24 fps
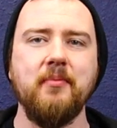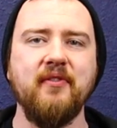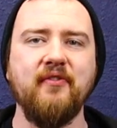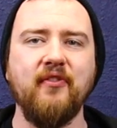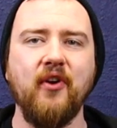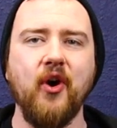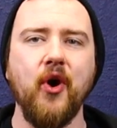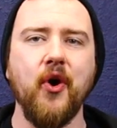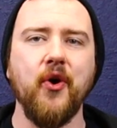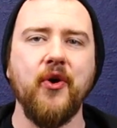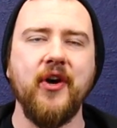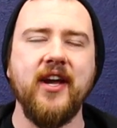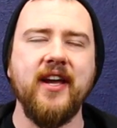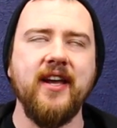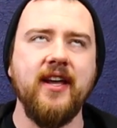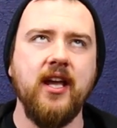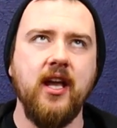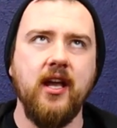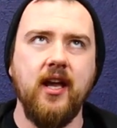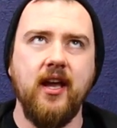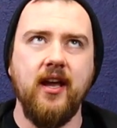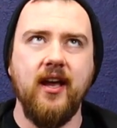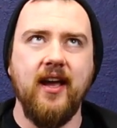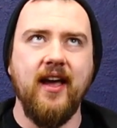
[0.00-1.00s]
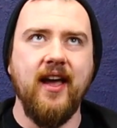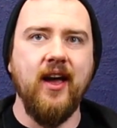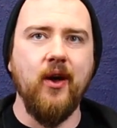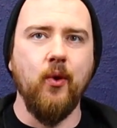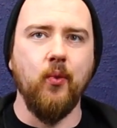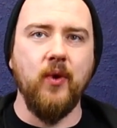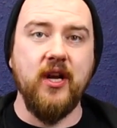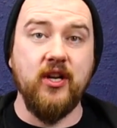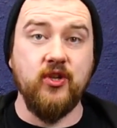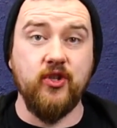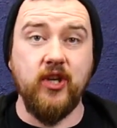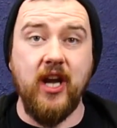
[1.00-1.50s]
before it,
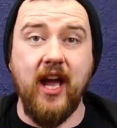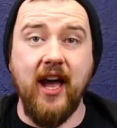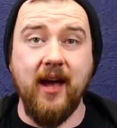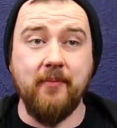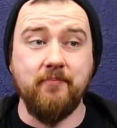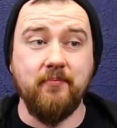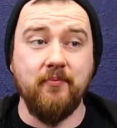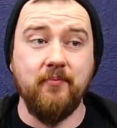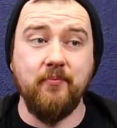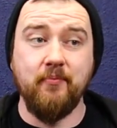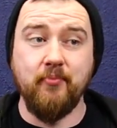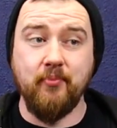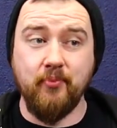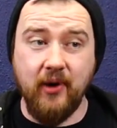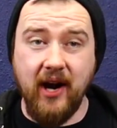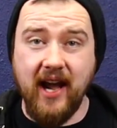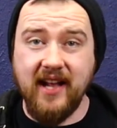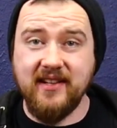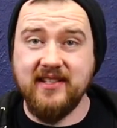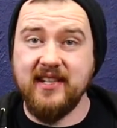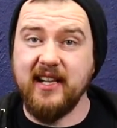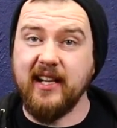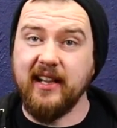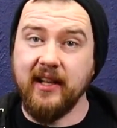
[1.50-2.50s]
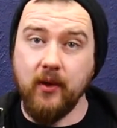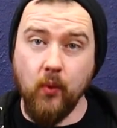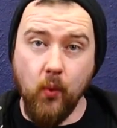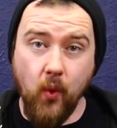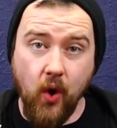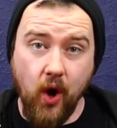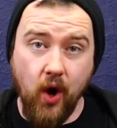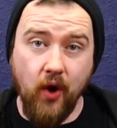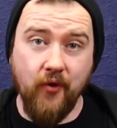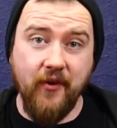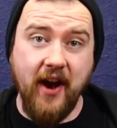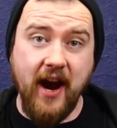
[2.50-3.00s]
which I practically
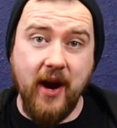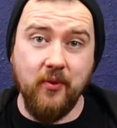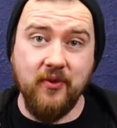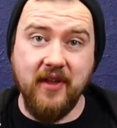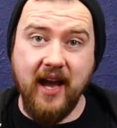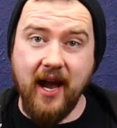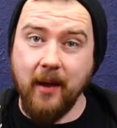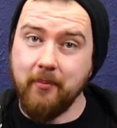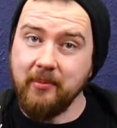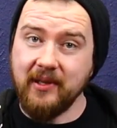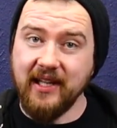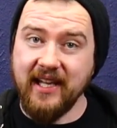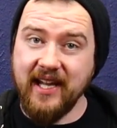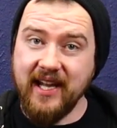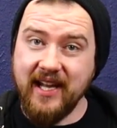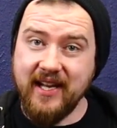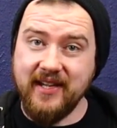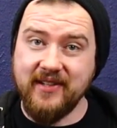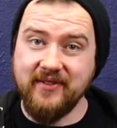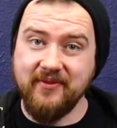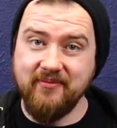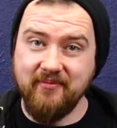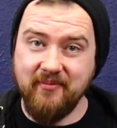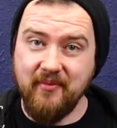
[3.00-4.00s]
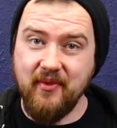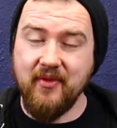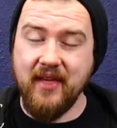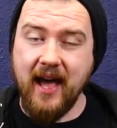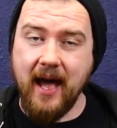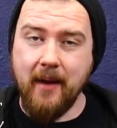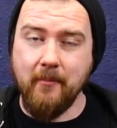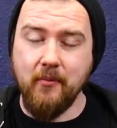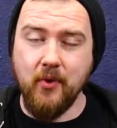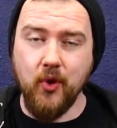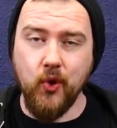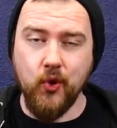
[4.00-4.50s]
wore out that I played
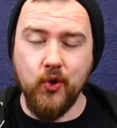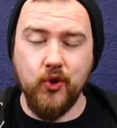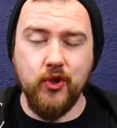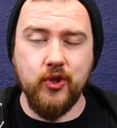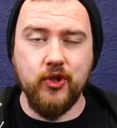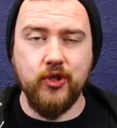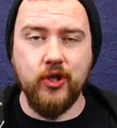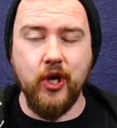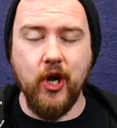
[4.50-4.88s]
that much.